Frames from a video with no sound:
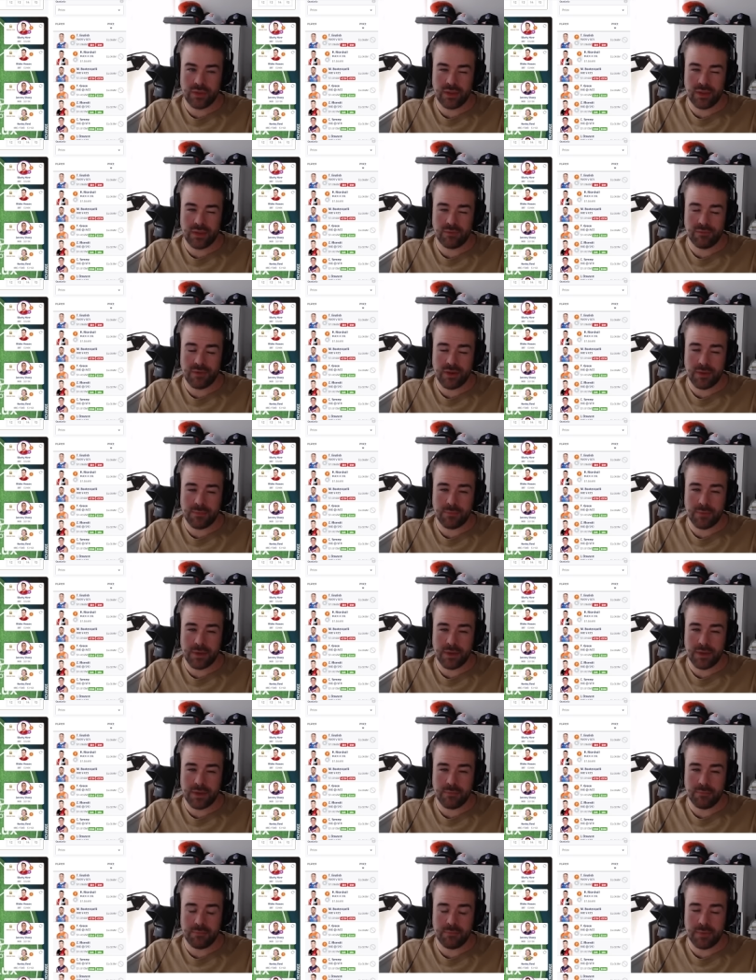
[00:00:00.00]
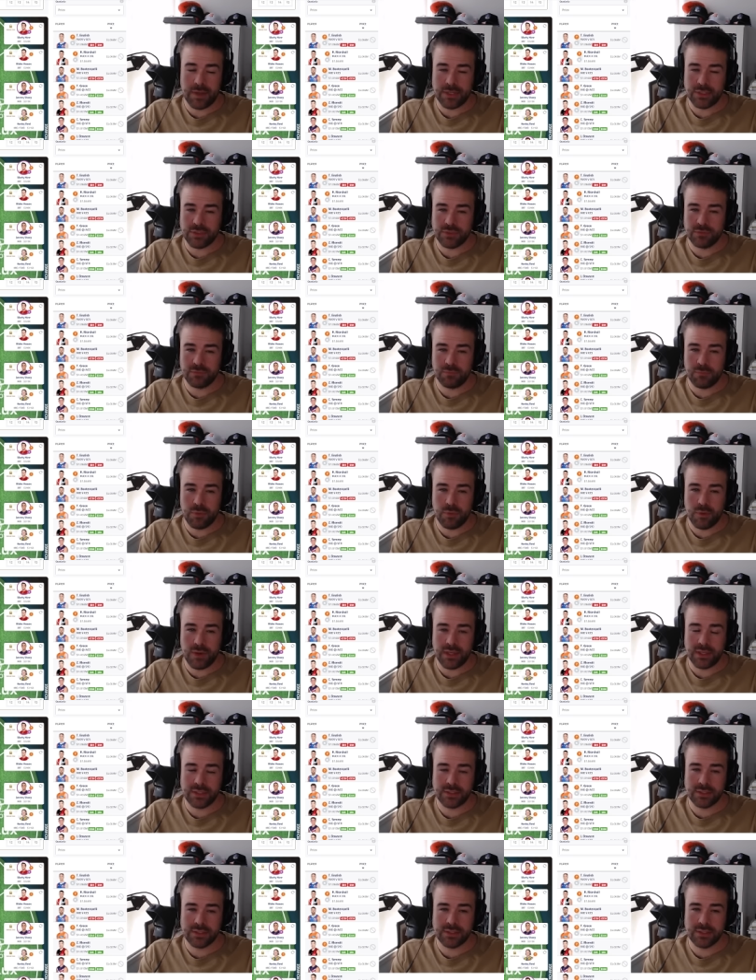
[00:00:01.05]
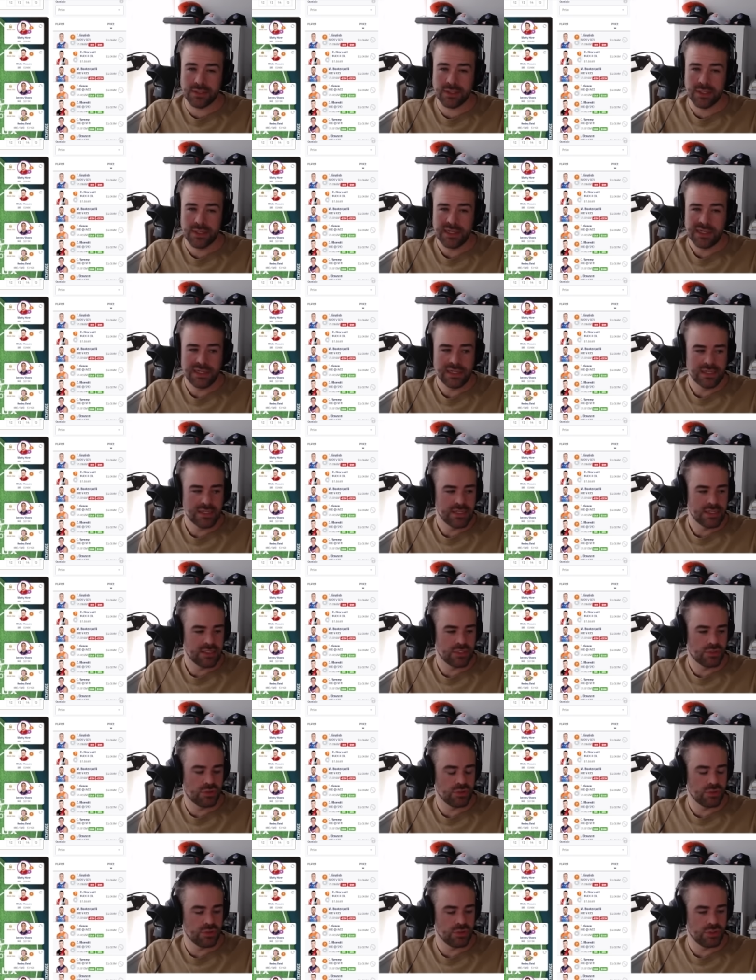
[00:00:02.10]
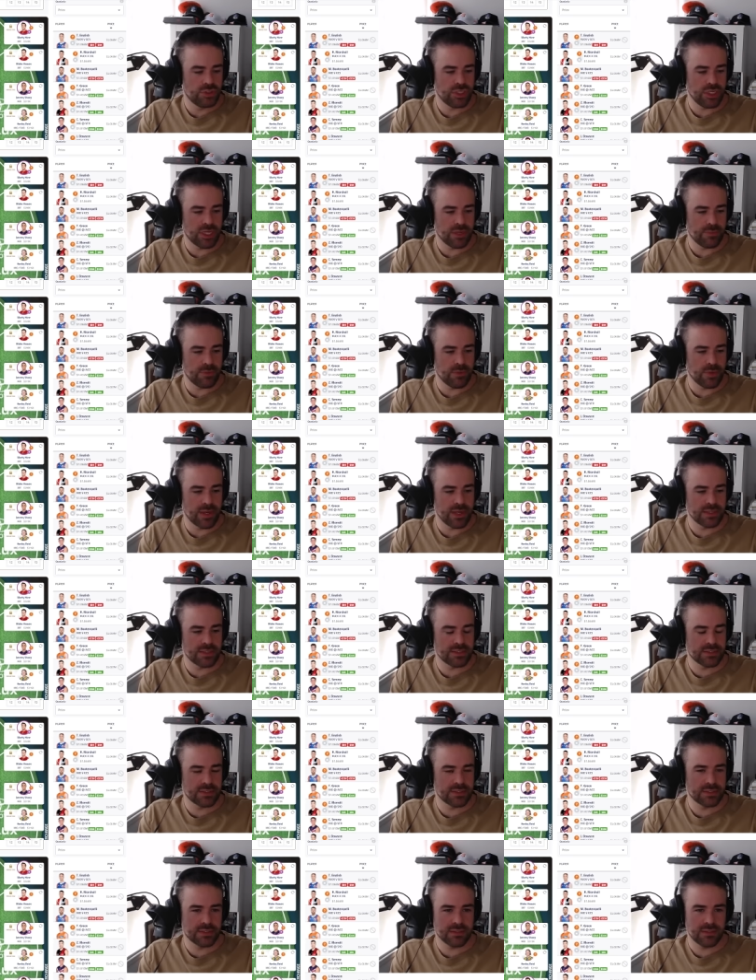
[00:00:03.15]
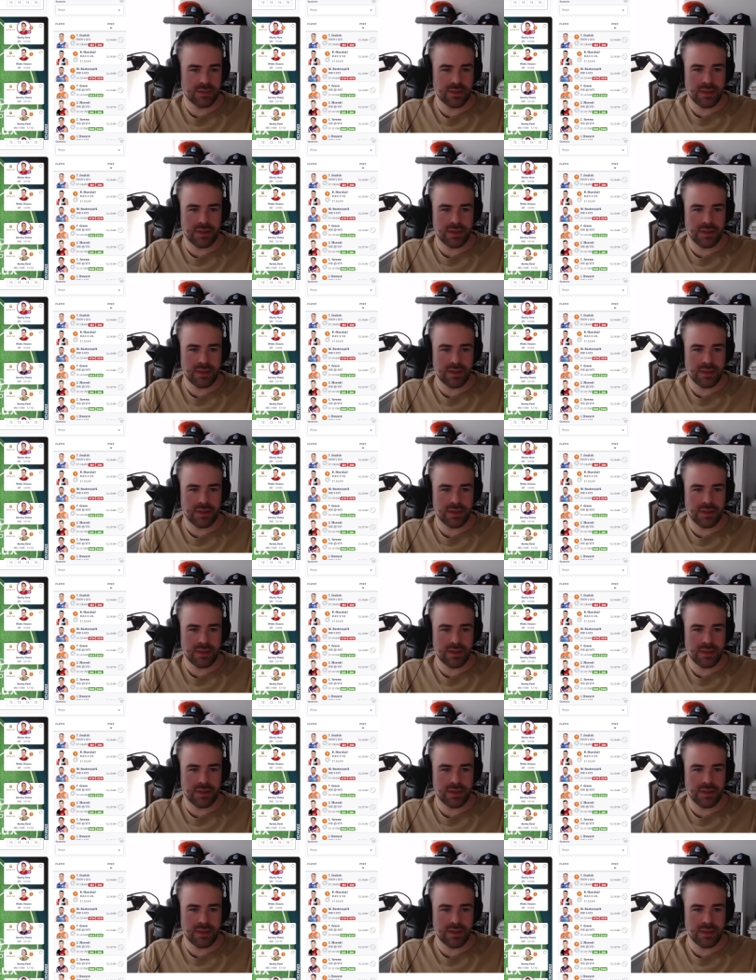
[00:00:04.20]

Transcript: give up a bunch of points to GWS.